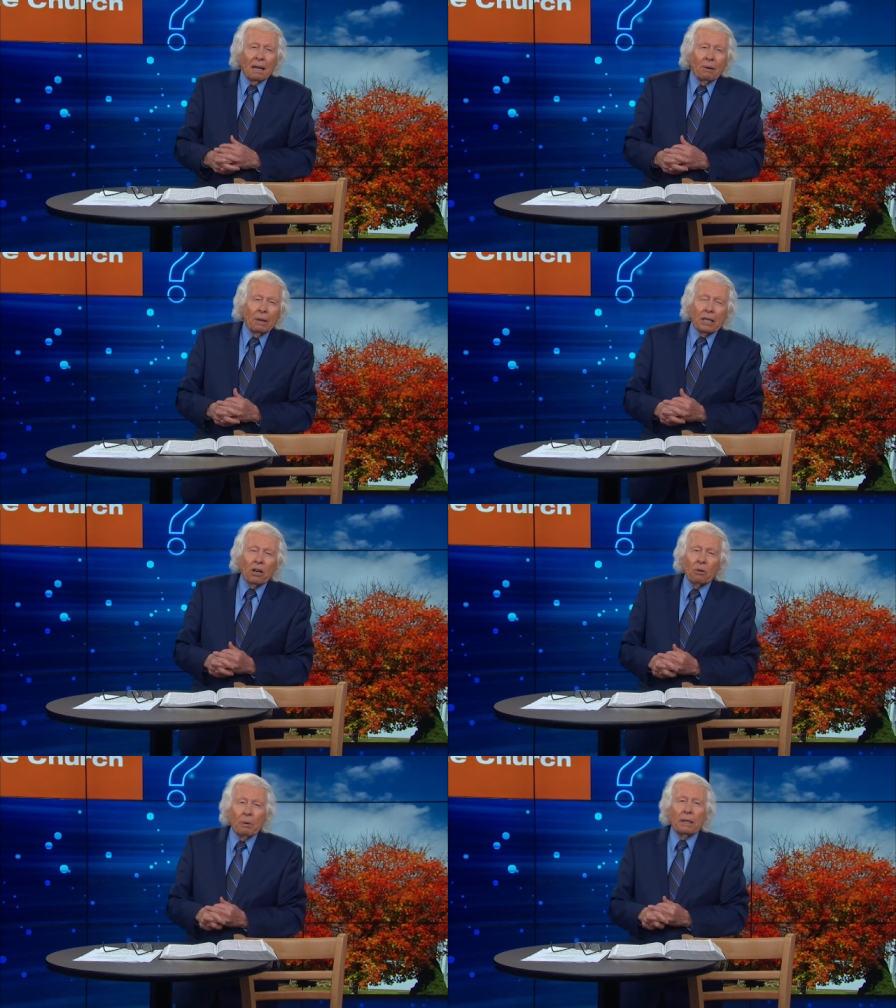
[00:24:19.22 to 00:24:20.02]
When you
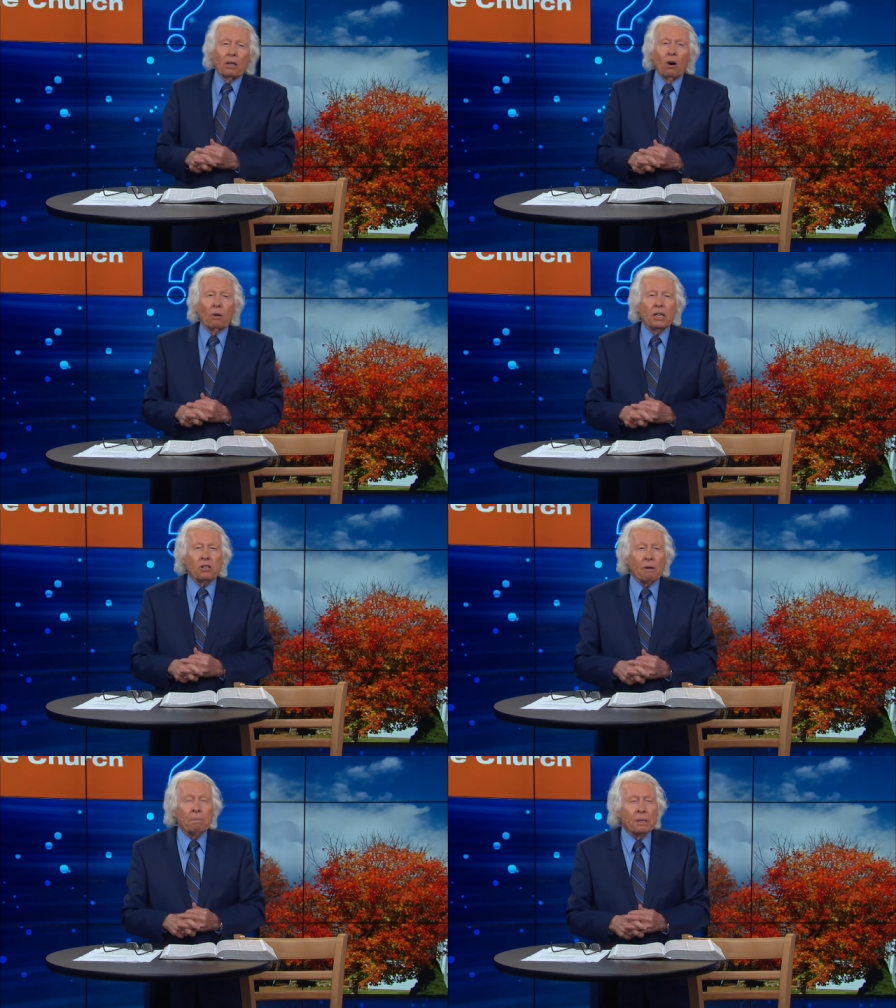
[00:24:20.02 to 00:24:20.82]
go and read the Holy
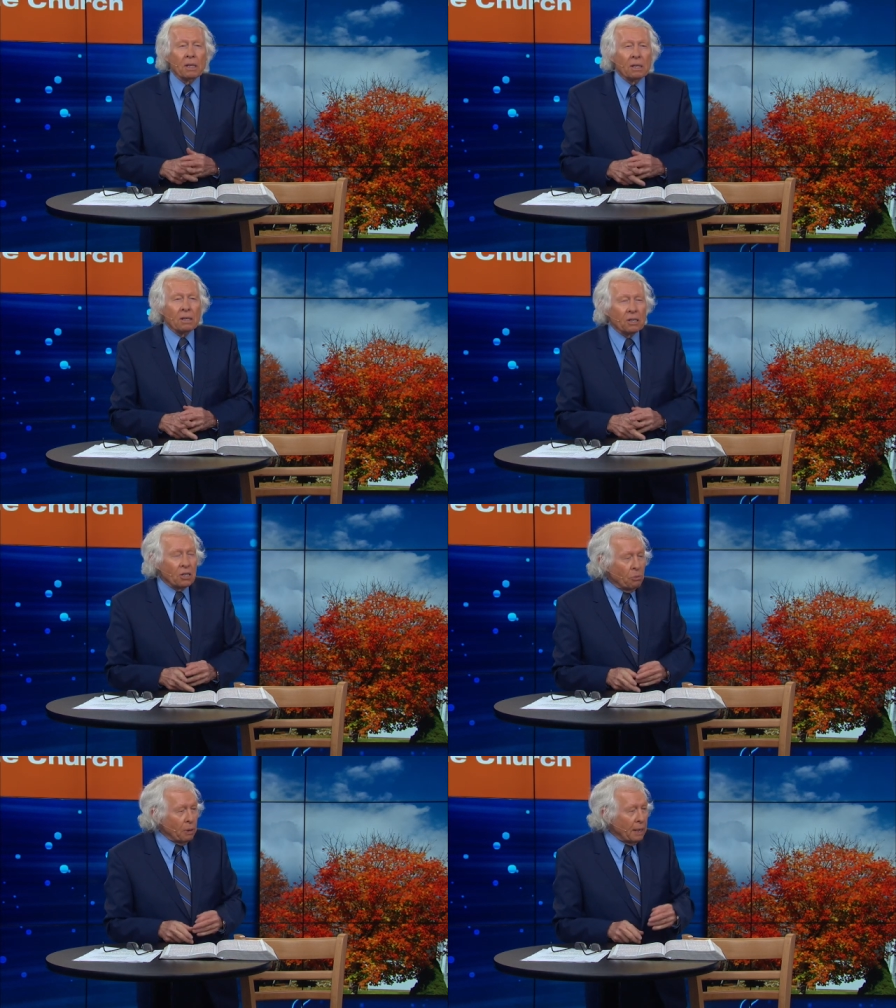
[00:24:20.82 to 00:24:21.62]

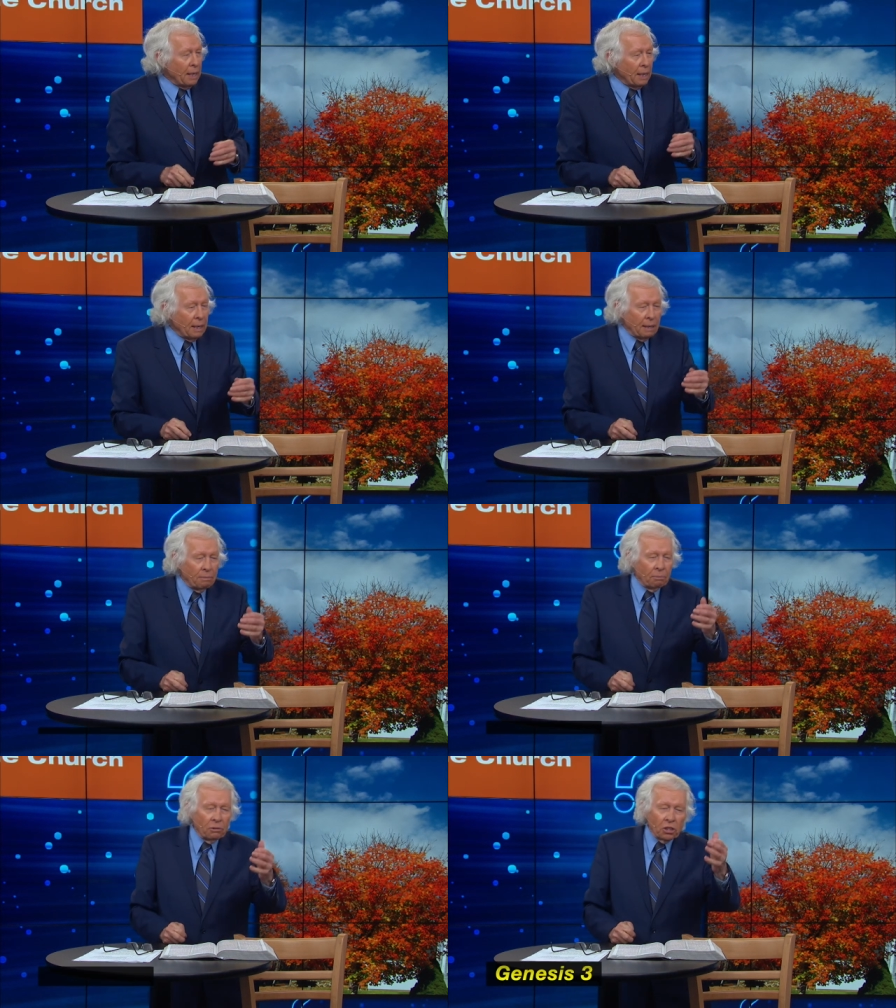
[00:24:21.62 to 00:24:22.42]
Scriptures, you read
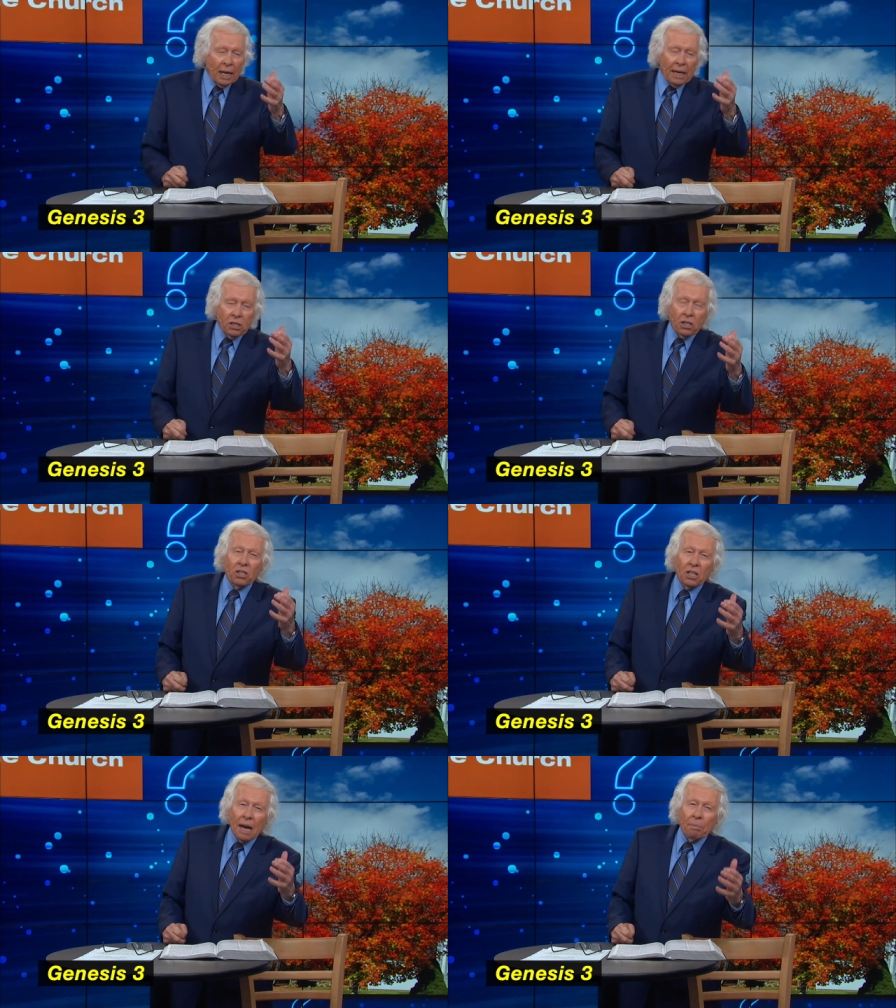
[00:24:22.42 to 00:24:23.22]

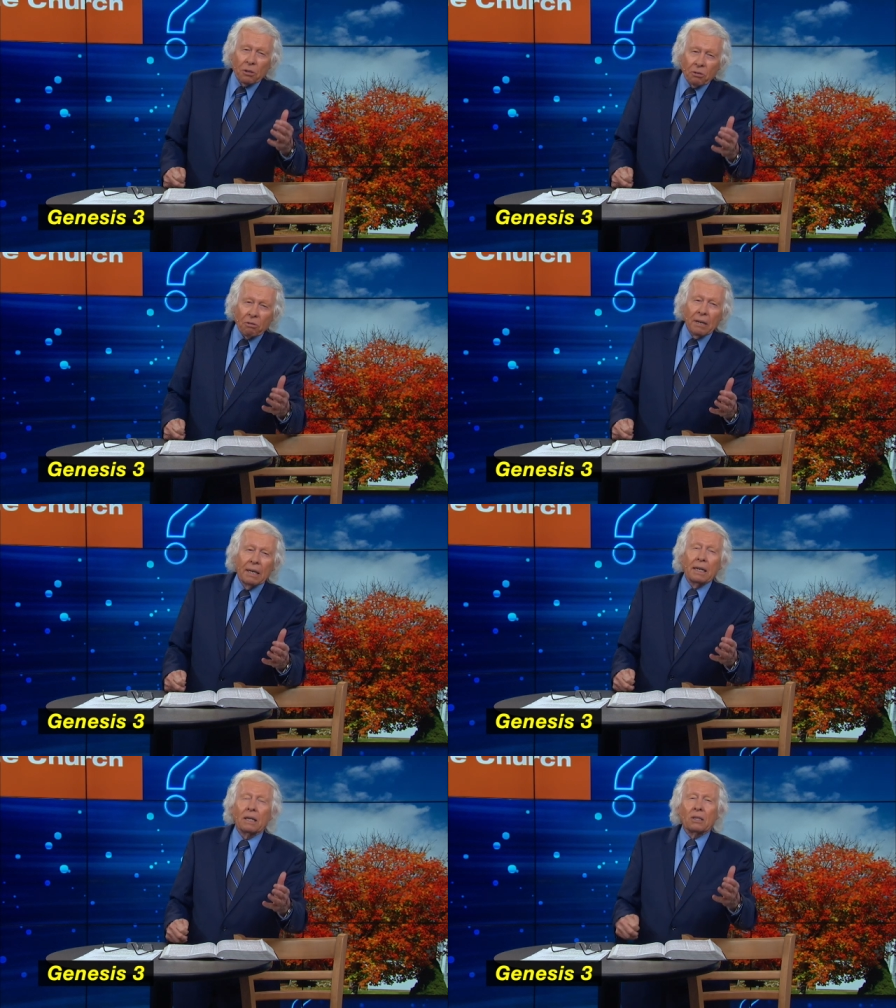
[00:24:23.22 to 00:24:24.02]
Genesis chapter
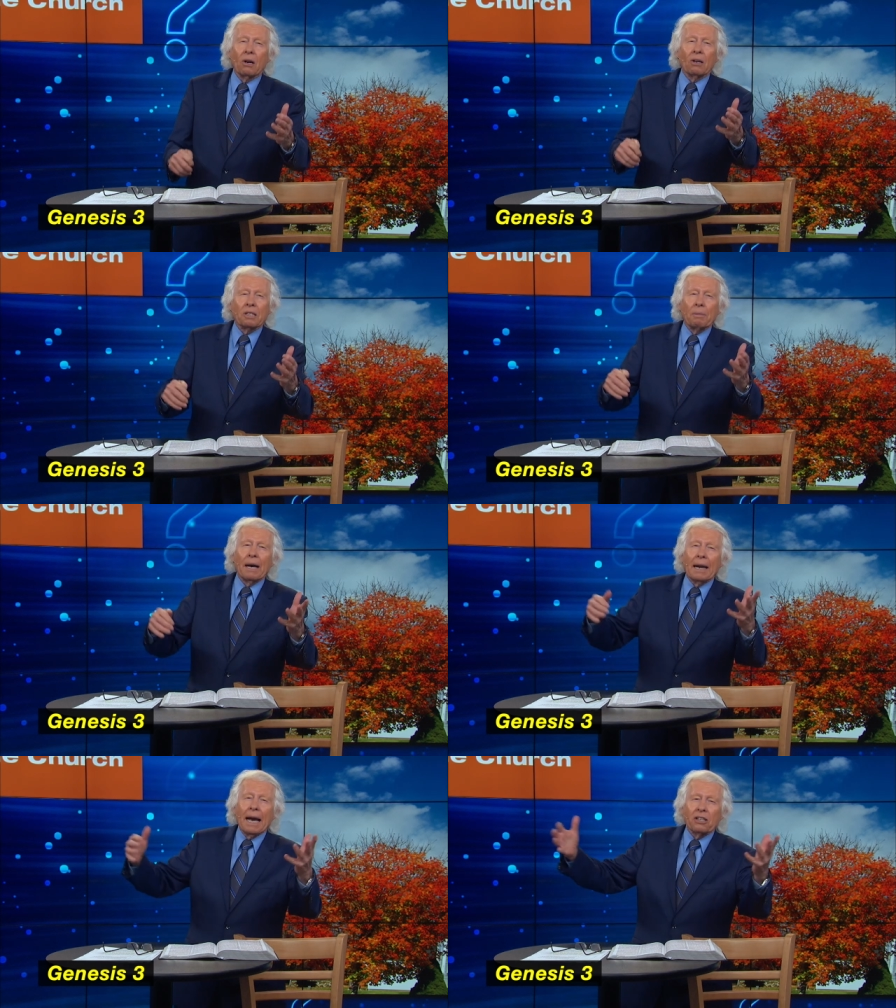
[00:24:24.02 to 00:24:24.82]
3, and it talks
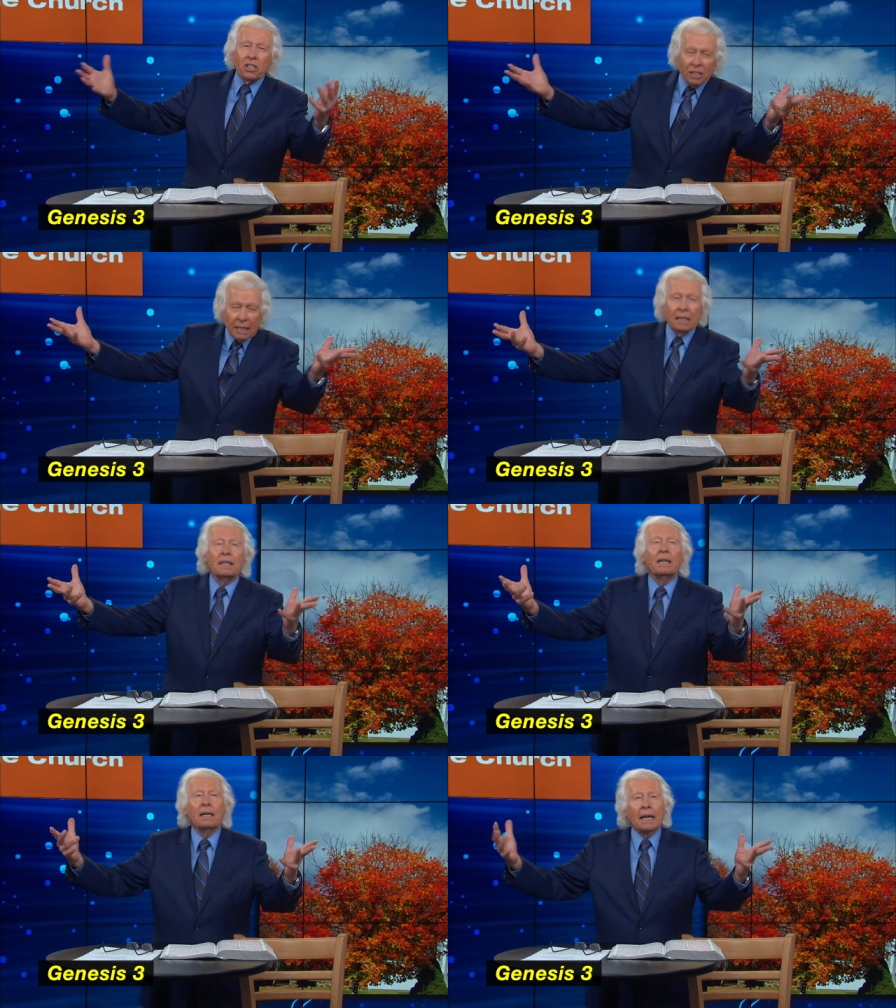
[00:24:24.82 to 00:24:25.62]
about how
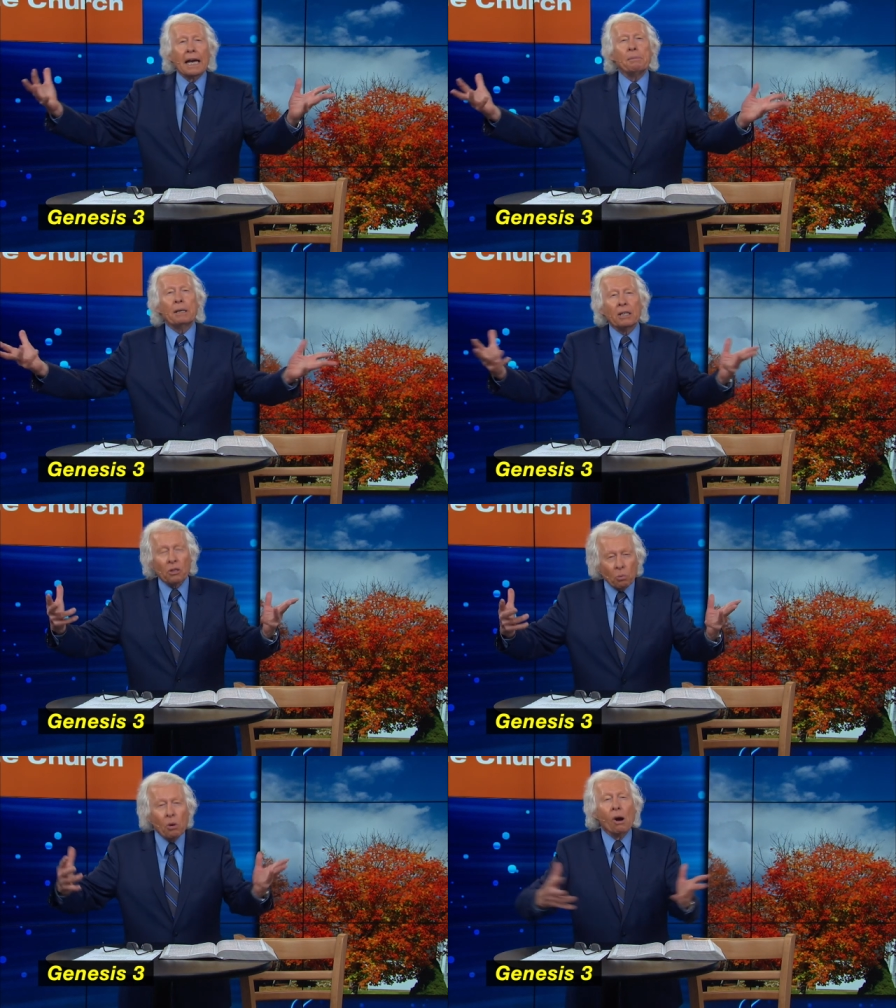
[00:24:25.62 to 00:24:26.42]
sin came into
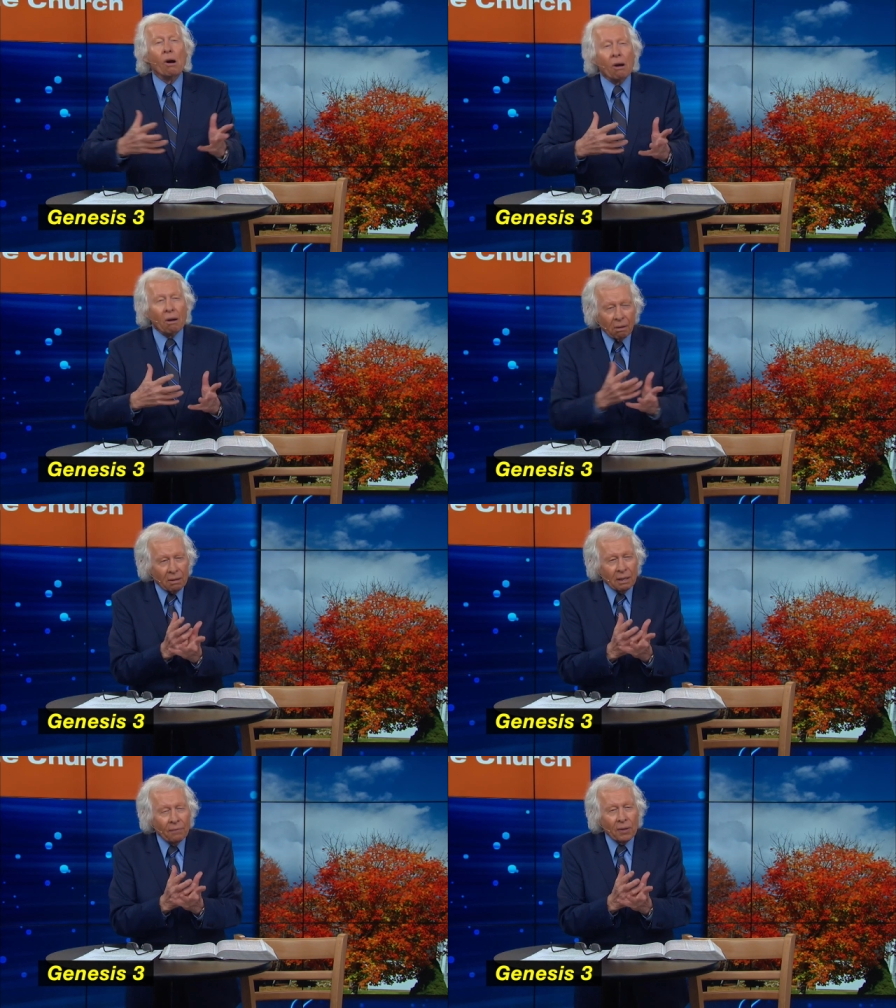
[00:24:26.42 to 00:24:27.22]
the world.